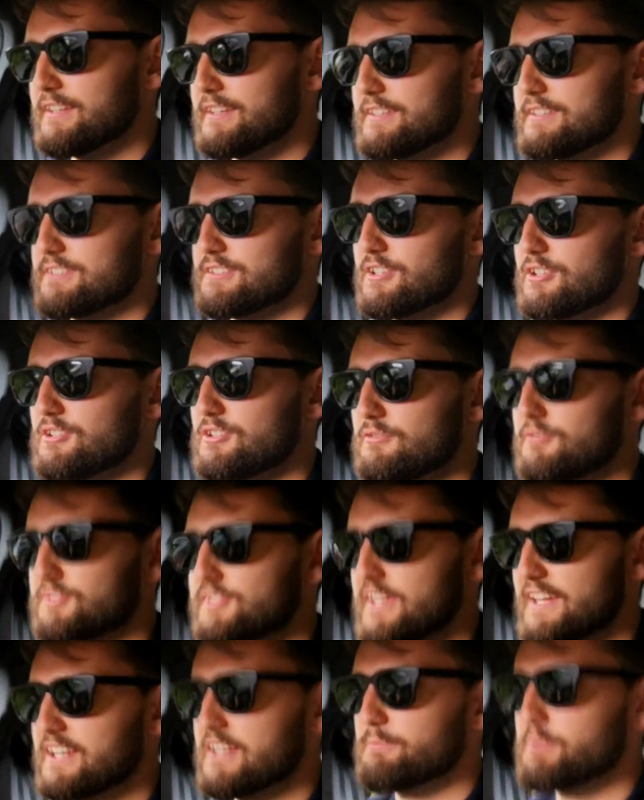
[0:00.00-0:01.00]
So you
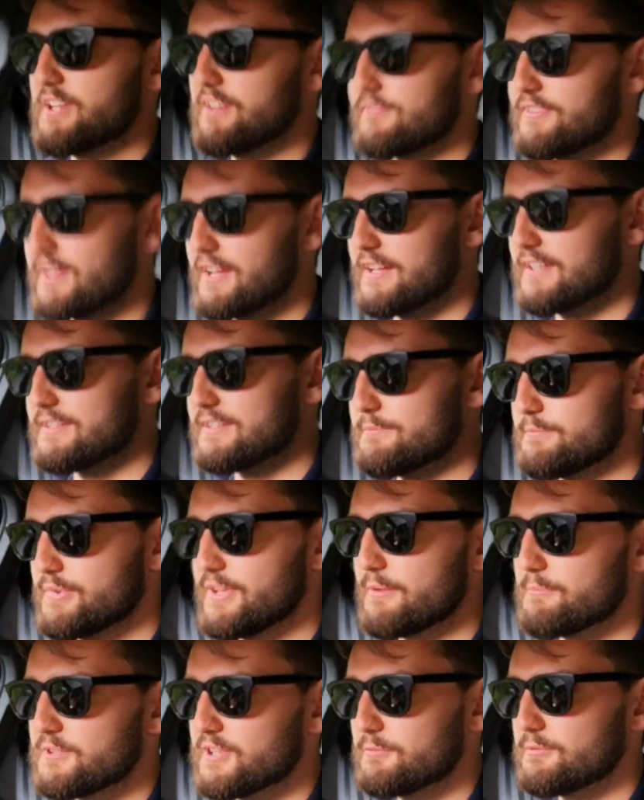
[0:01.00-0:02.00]
retain a bit of that
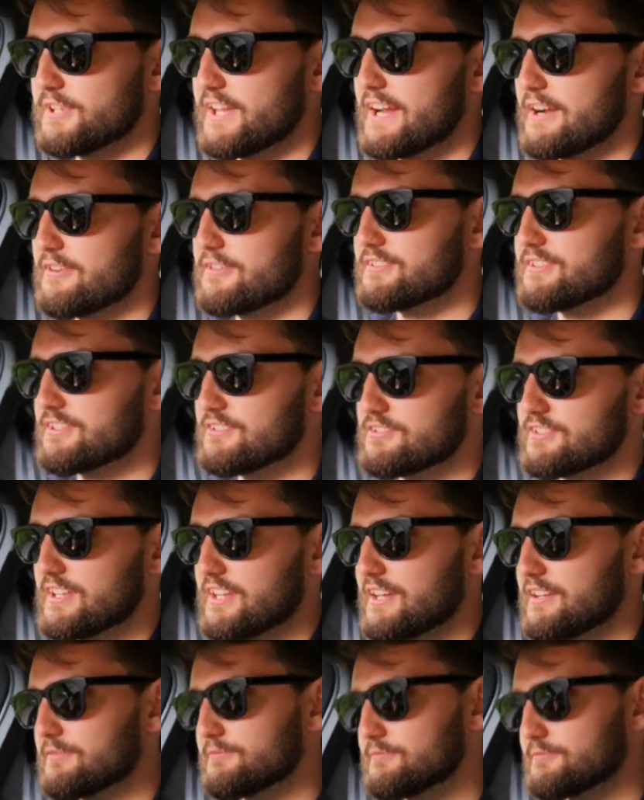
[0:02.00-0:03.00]
BMW heritage
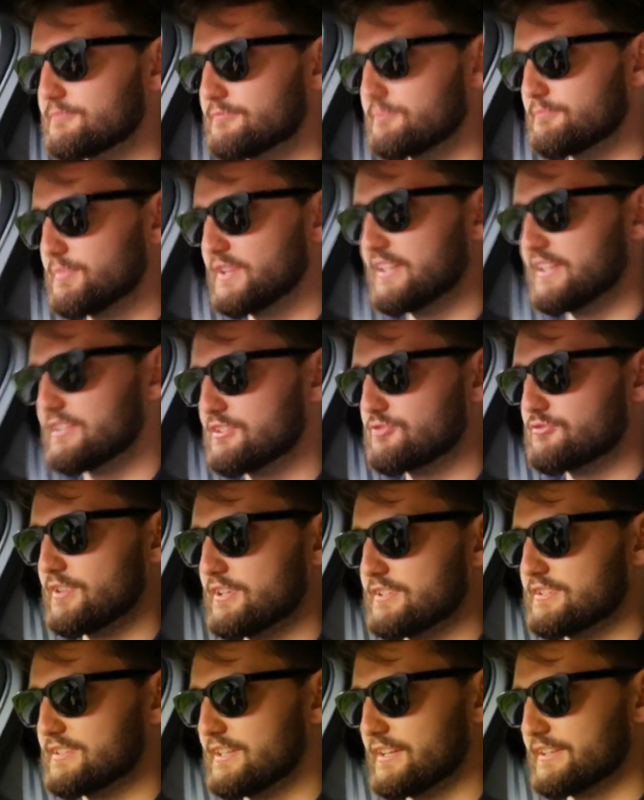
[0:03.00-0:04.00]
there, being a
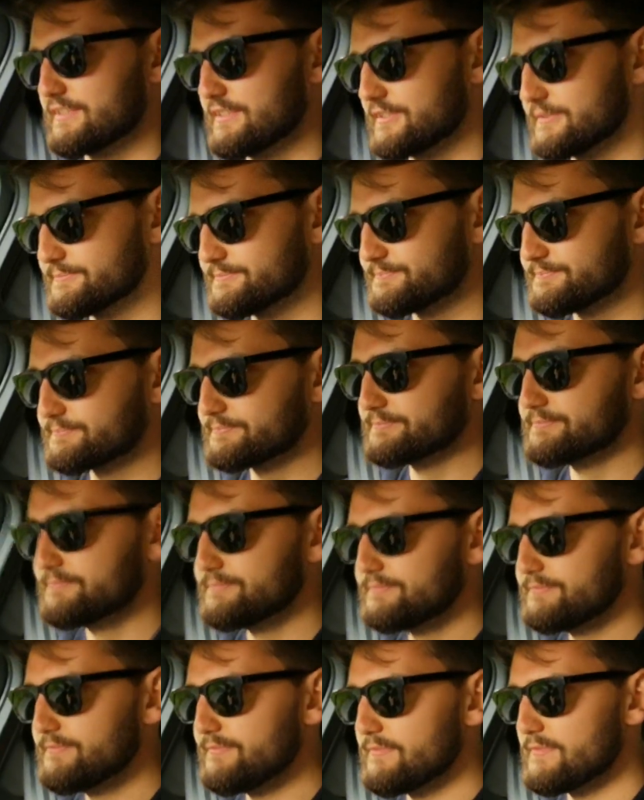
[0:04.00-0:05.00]
straight 6.
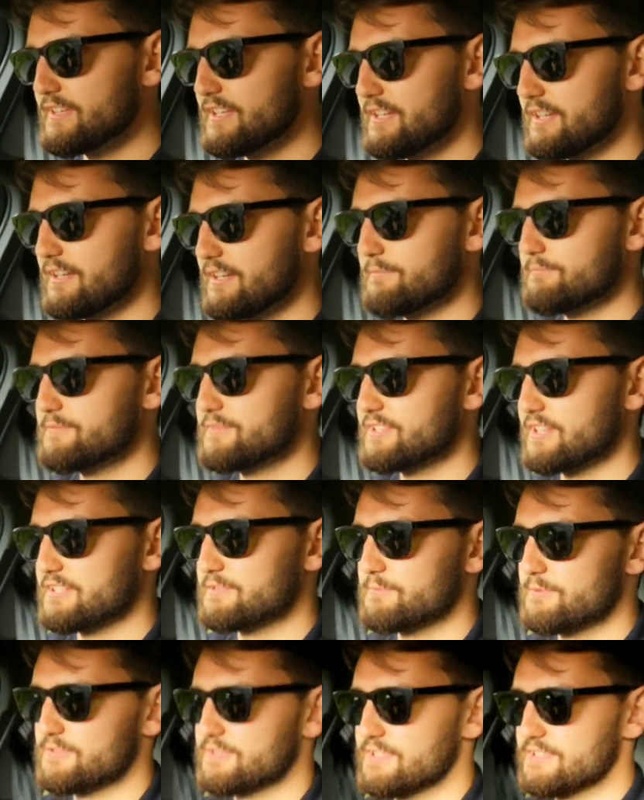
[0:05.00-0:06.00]
So I
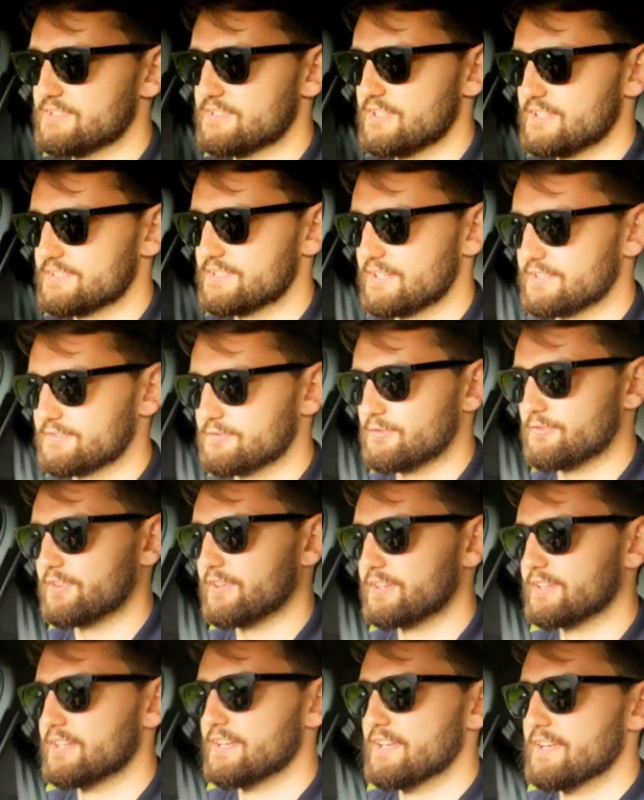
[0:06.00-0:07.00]
suppose there's that sort of
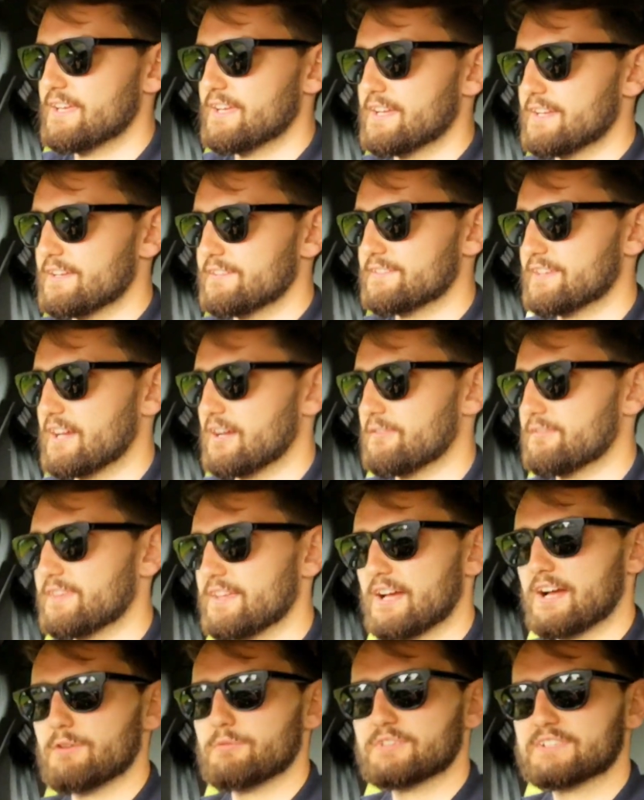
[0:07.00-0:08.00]
thing. Now,
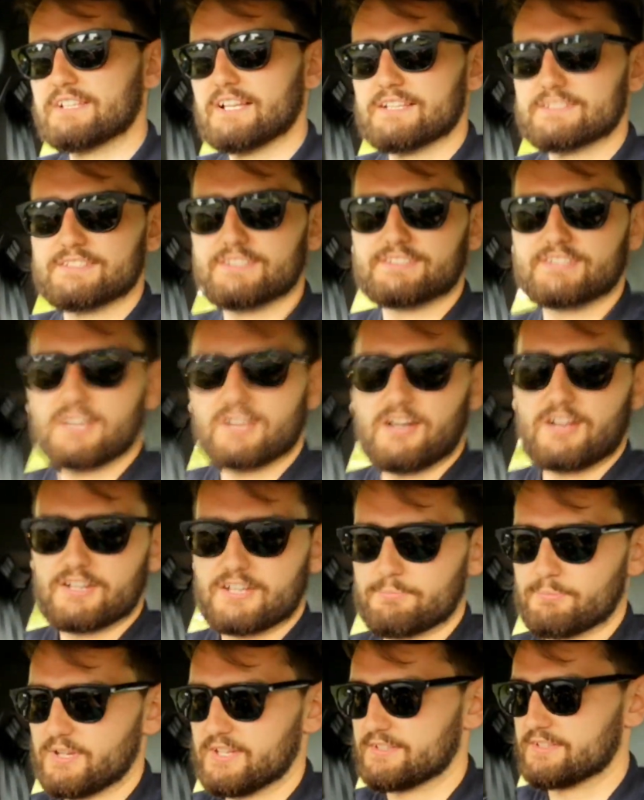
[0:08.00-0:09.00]
I would class this car
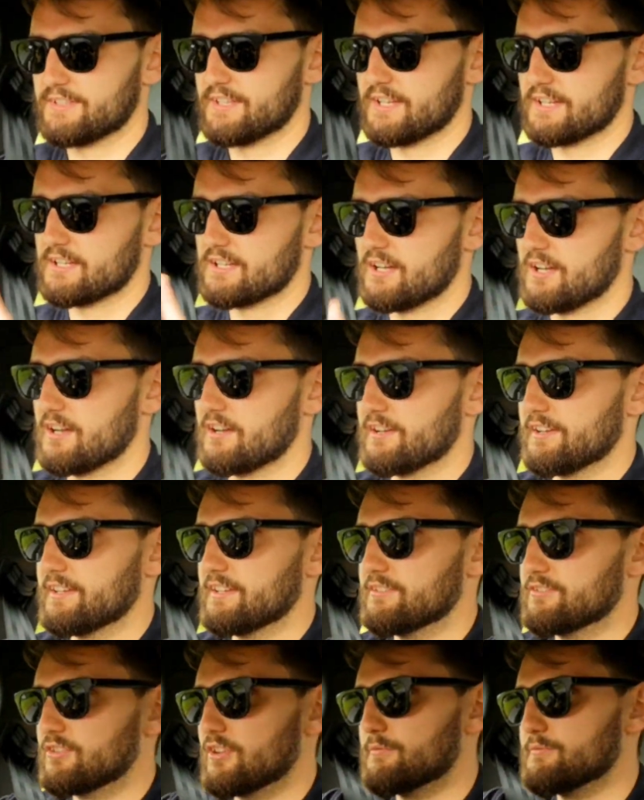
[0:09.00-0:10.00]
compared to that car
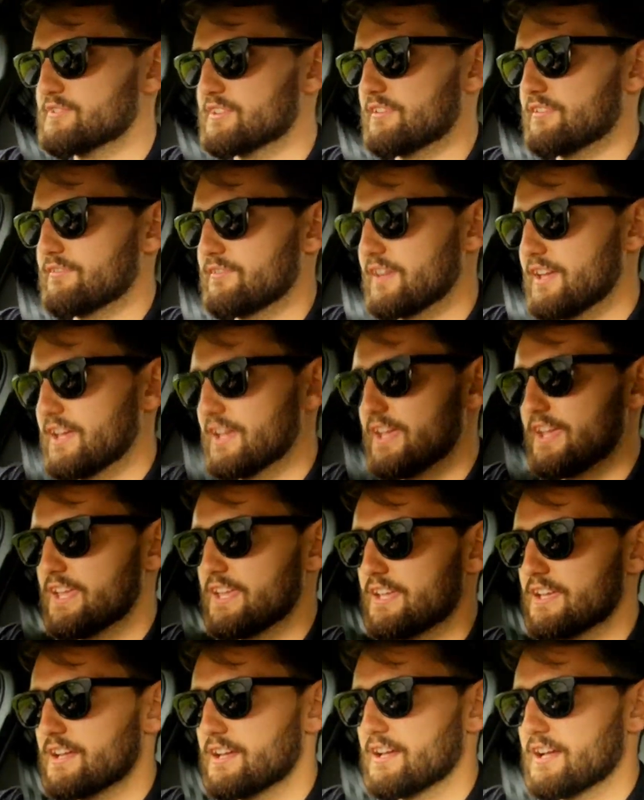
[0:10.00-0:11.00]
in terms of
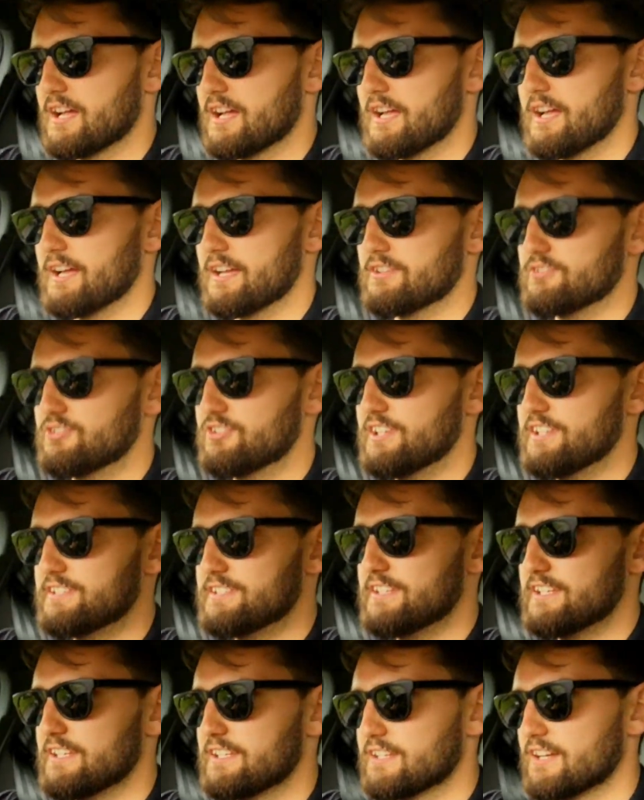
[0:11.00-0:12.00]
a
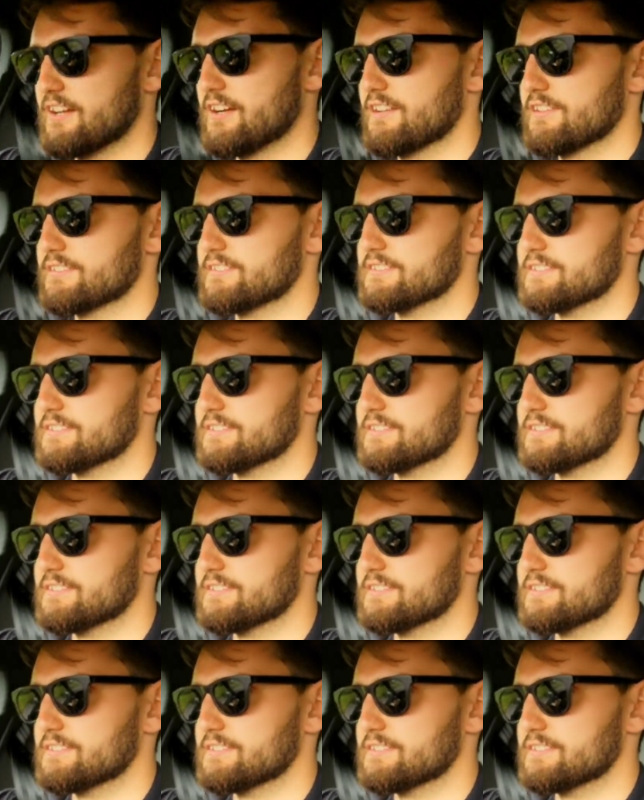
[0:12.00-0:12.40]
GT car,